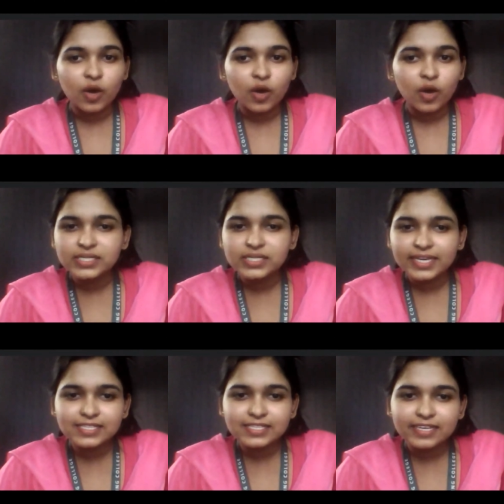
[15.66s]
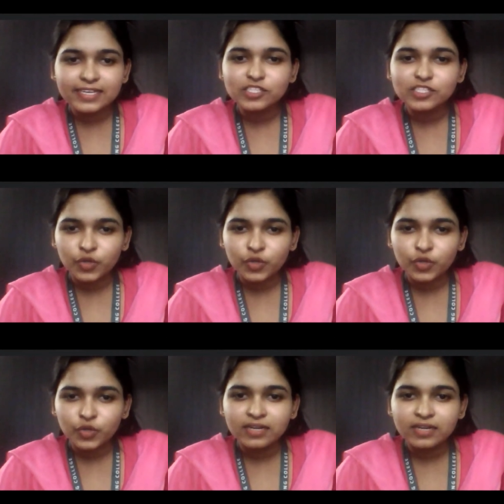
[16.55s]
building a sense of
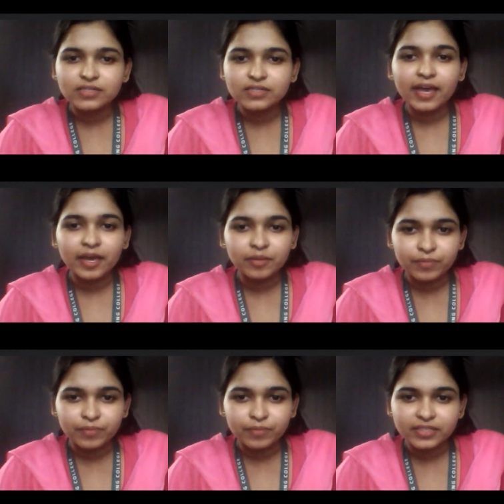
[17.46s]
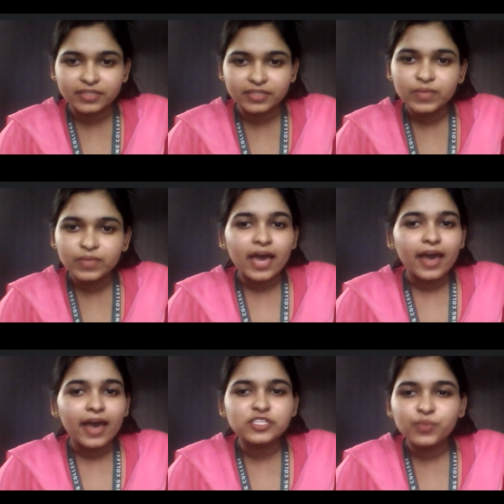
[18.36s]
togetherness and brotherhood.
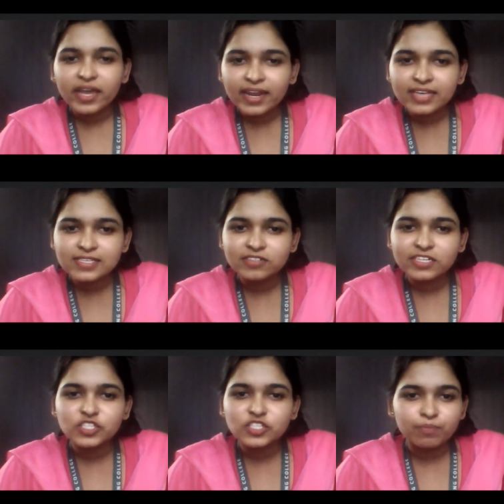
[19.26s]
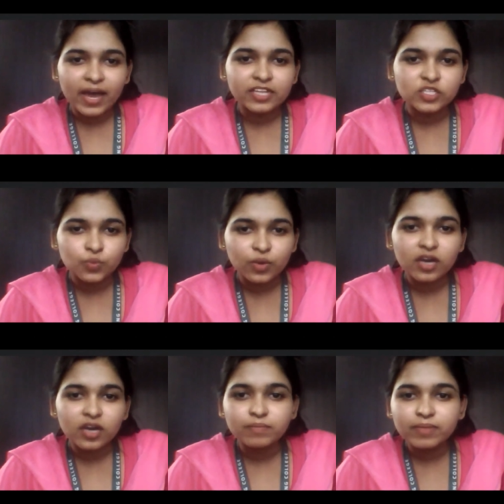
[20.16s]
It's very necessary to balance
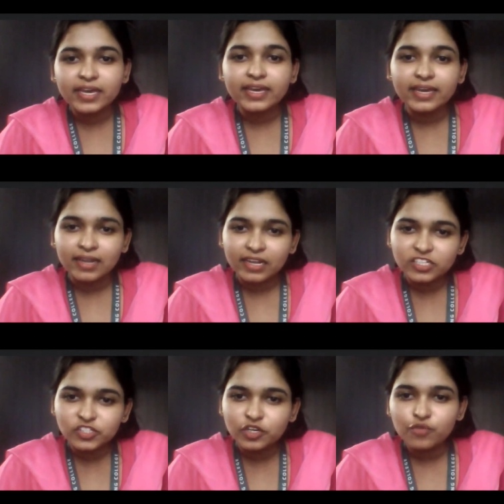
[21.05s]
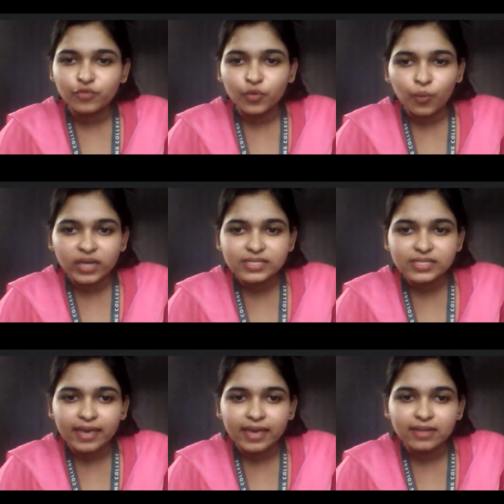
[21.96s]
work, play, and leisure for one's
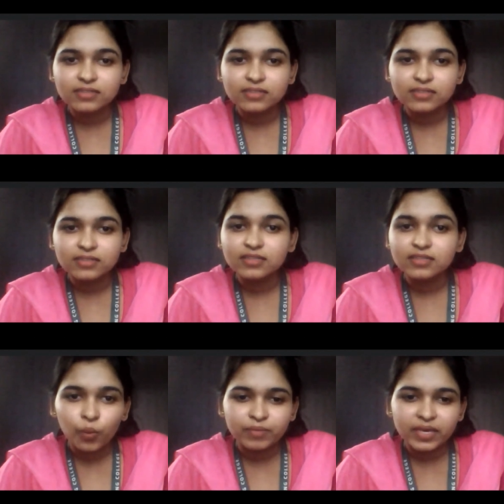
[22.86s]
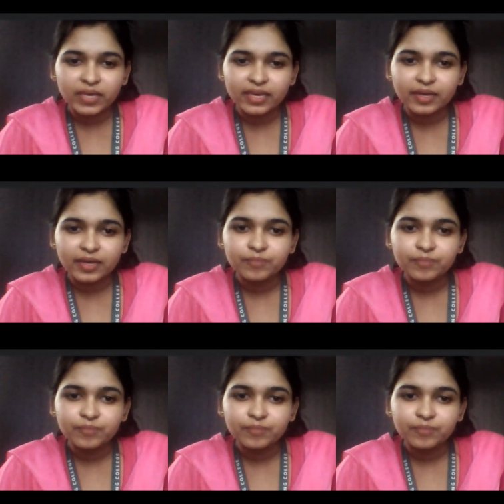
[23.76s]
health and well-being.